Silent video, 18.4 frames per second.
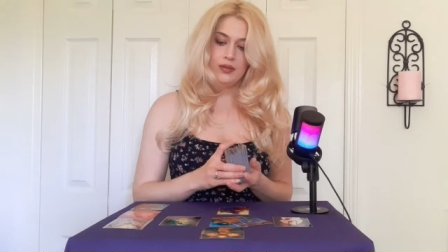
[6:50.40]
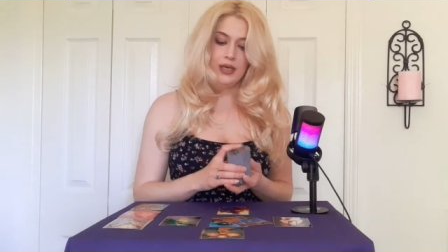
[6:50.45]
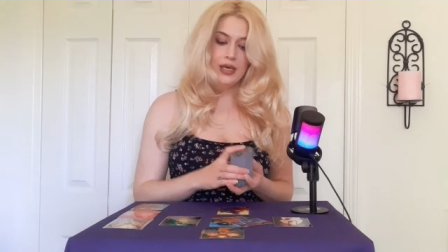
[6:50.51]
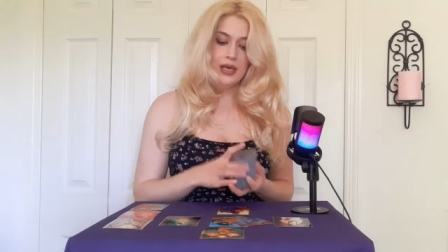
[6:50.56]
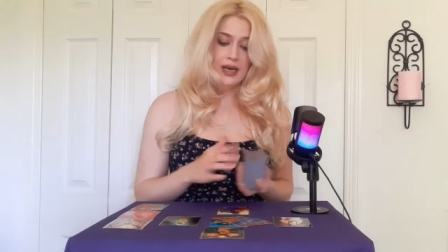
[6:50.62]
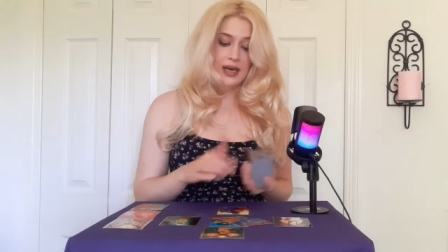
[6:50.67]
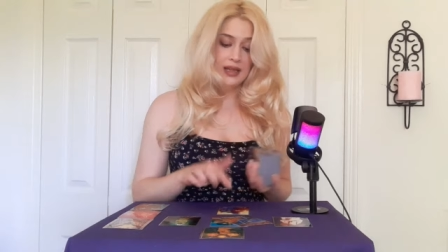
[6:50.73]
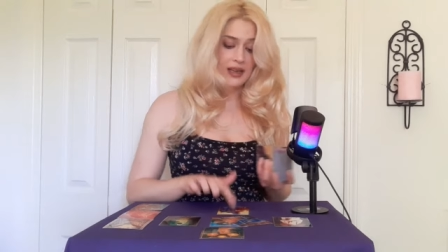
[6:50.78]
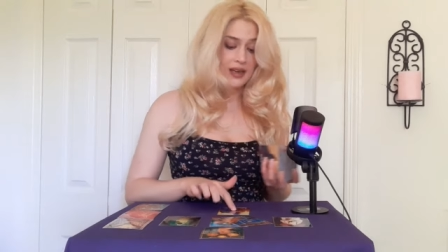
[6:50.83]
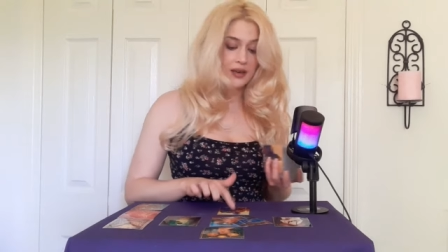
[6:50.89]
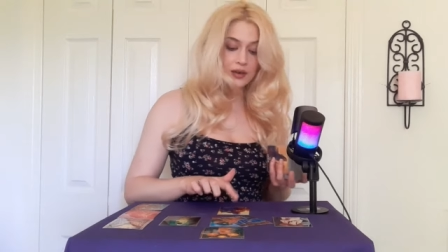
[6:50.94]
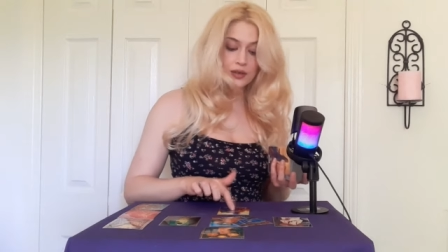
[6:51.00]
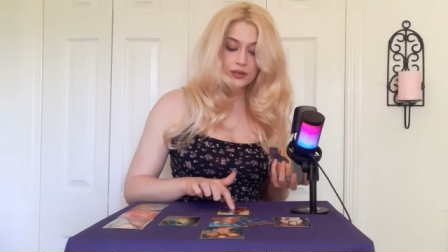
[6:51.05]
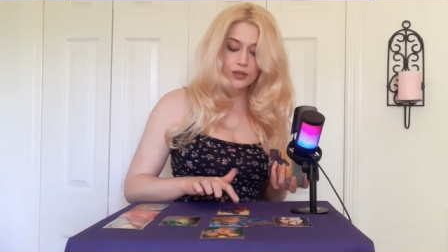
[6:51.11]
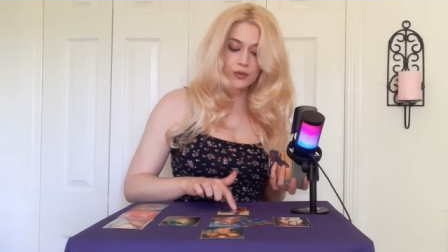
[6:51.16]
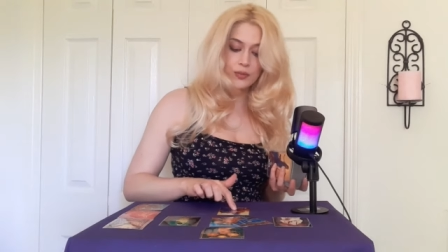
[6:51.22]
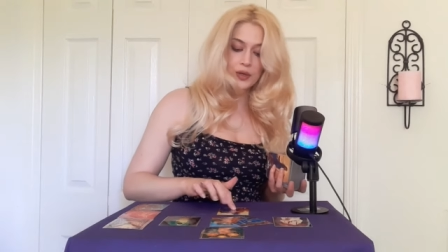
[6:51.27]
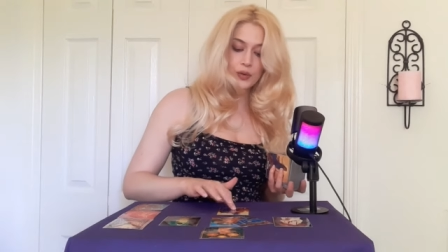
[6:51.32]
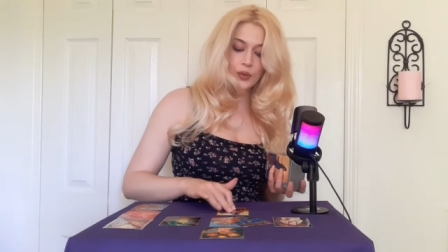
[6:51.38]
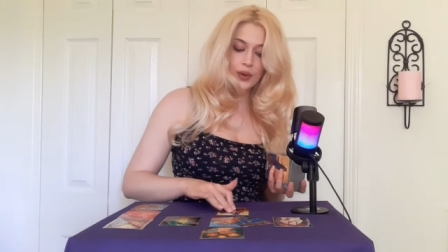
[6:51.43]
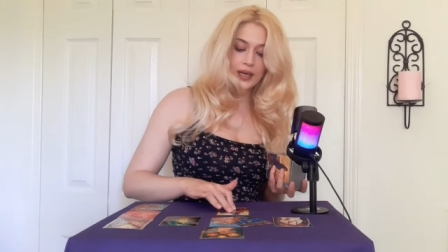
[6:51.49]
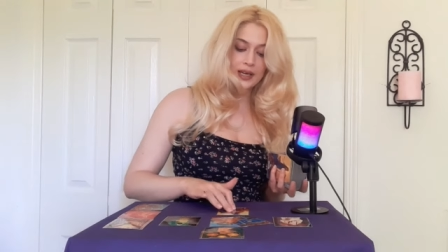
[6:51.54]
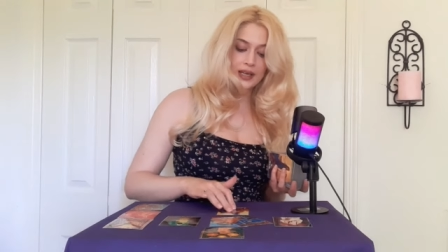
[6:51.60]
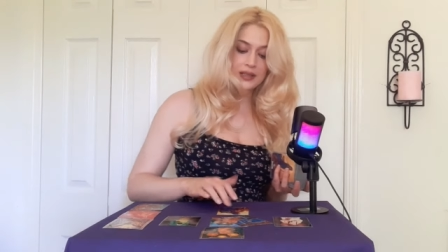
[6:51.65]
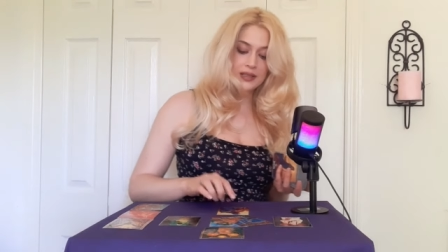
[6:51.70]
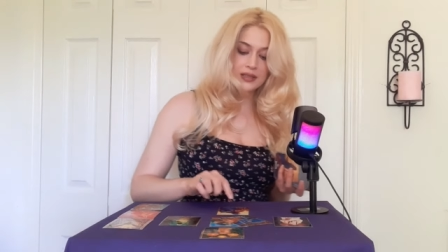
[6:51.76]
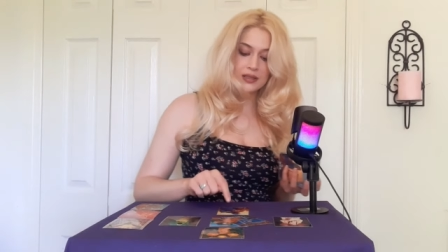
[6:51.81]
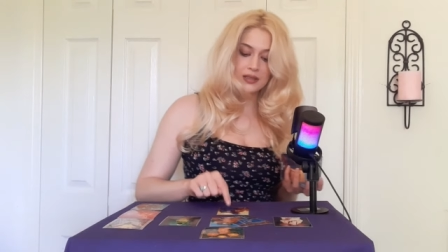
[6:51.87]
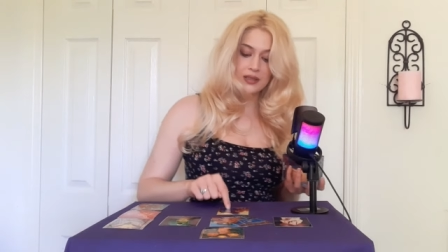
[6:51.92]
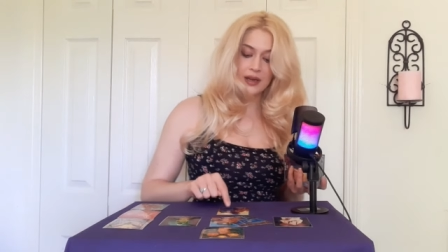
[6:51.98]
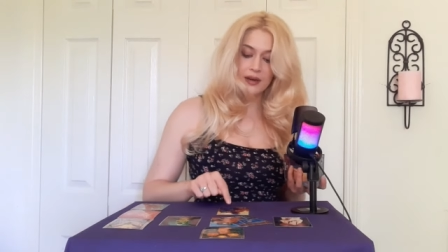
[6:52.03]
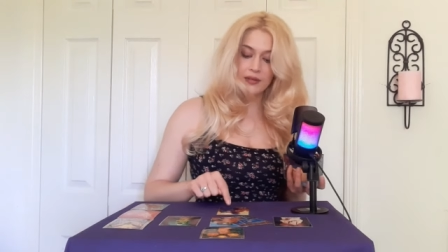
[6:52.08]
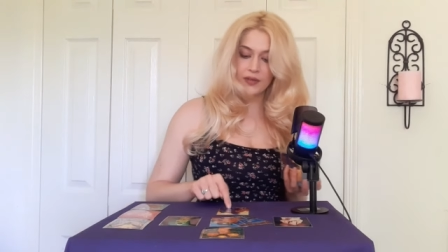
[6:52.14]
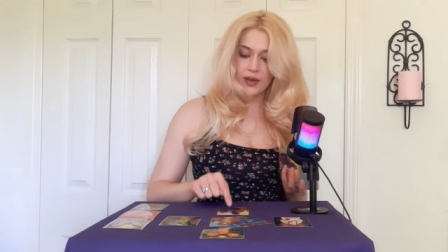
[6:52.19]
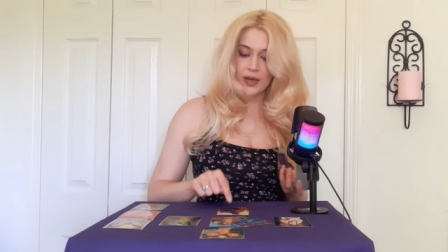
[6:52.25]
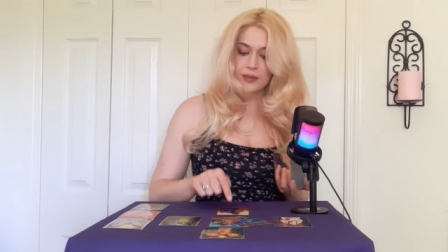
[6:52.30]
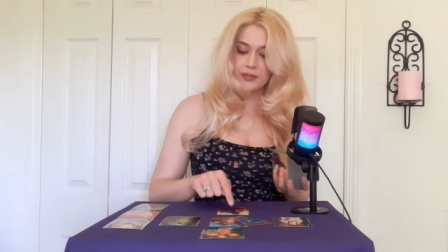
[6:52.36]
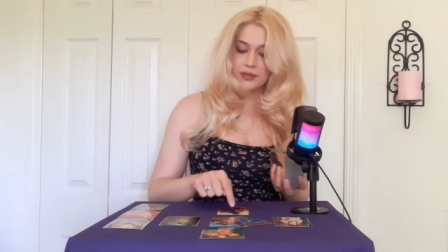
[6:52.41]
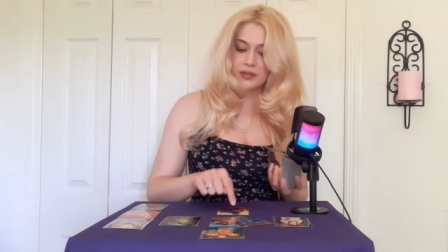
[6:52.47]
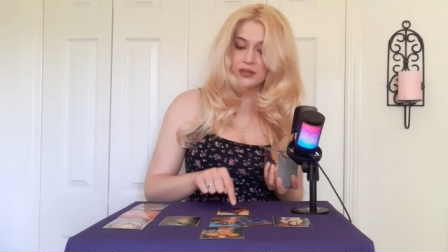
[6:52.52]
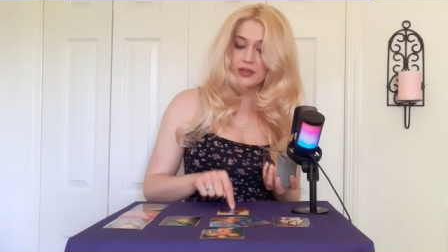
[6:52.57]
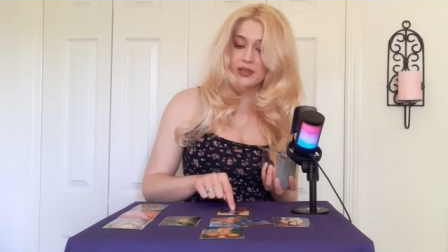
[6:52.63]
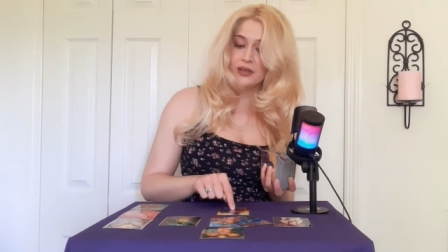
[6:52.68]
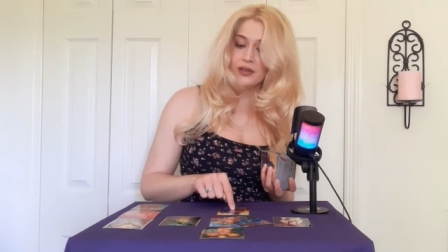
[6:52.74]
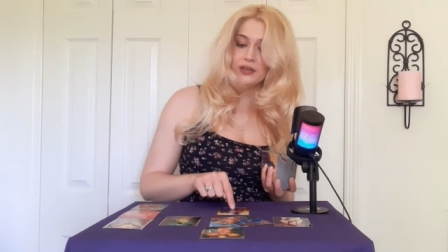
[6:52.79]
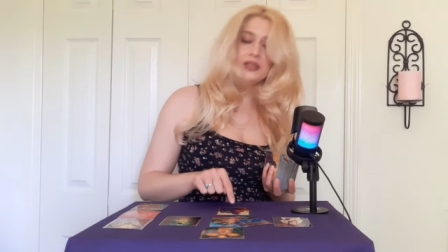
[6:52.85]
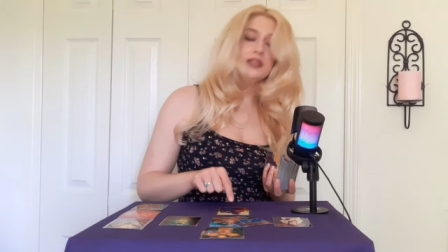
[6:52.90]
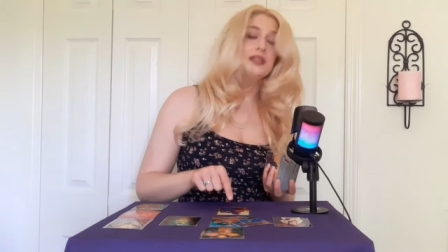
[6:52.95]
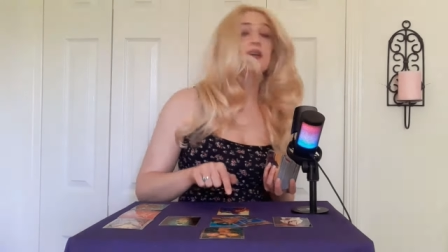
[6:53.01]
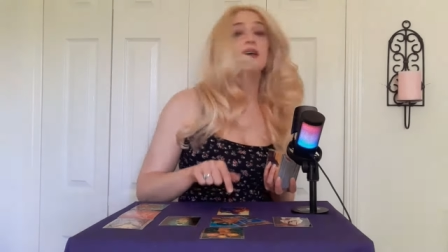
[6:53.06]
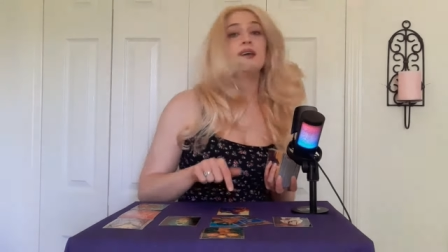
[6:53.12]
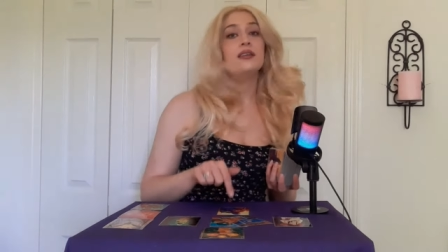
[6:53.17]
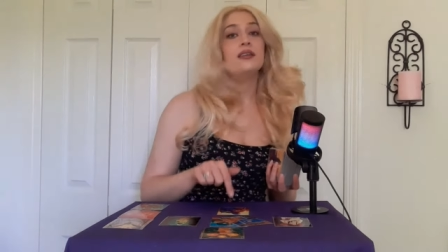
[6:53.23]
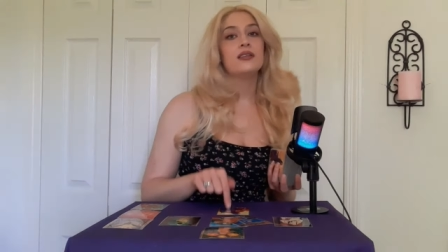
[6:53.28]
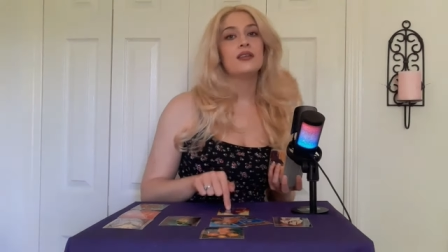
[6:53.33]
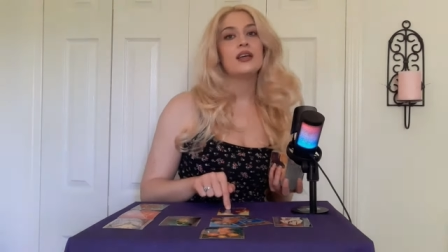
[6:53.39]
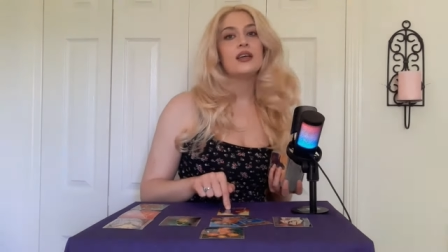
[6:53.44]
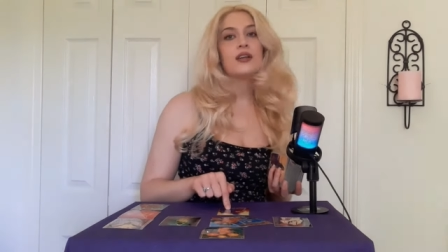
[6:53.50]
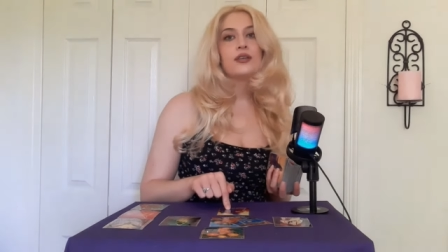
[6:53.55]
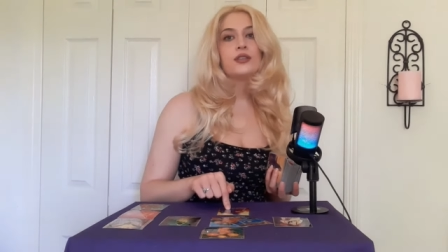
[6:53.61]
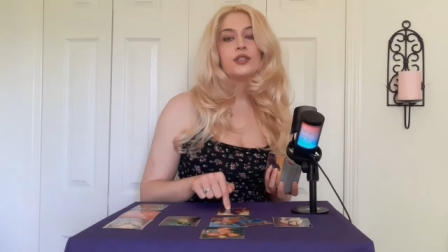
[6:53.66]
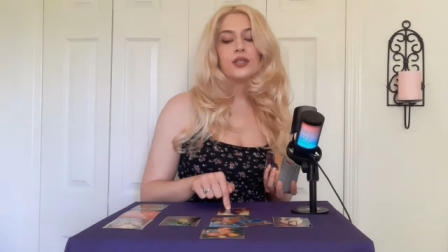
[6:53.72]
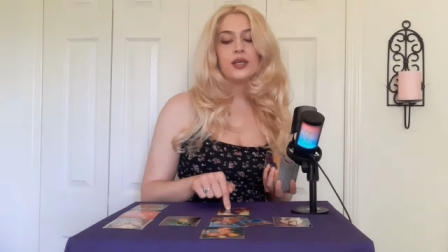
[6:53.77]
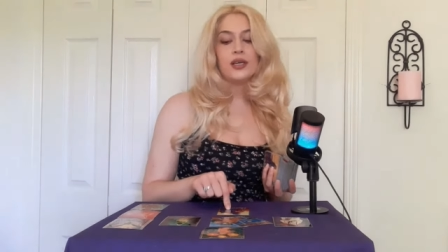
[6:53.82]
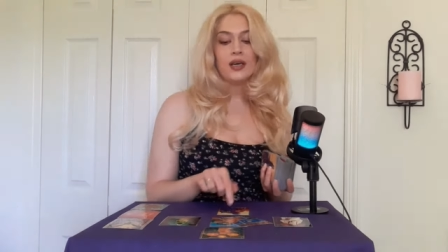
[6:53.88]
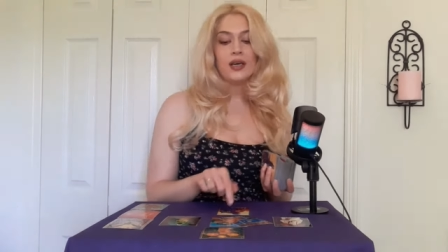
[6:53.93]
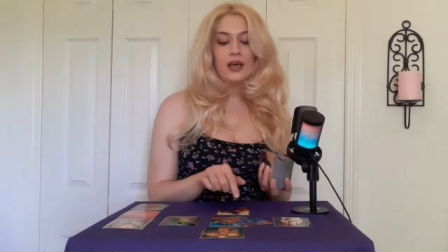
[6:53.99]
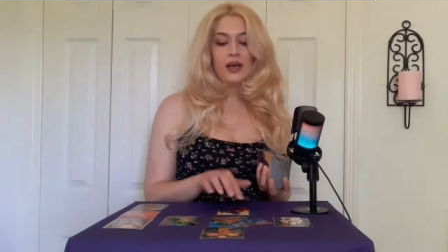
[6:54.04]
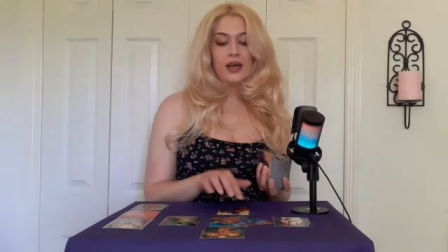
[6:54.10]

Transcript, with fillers: And that could also be why this Knight of Cups is here in this hidden energy.